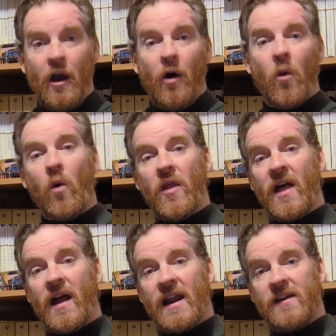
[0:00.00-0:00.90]
The one
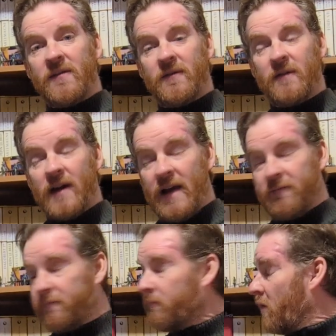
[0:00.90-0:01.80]
that I
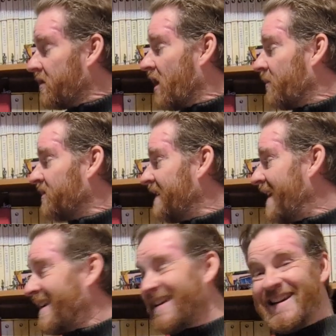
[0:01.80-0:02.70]
want to talk about
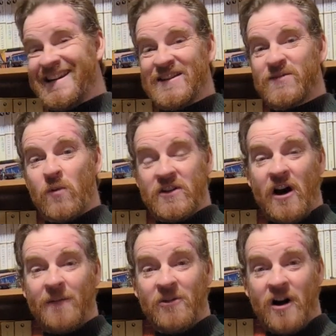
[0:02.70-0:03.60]
today is when we
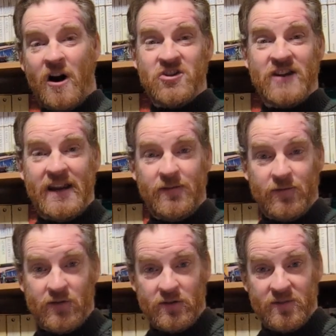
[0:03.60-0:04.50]
talk about conjugating
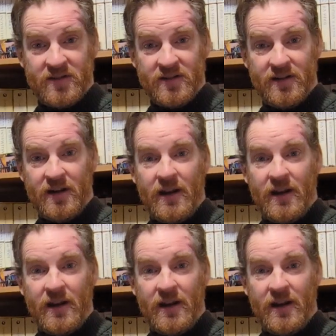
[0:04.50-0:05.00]
verbs.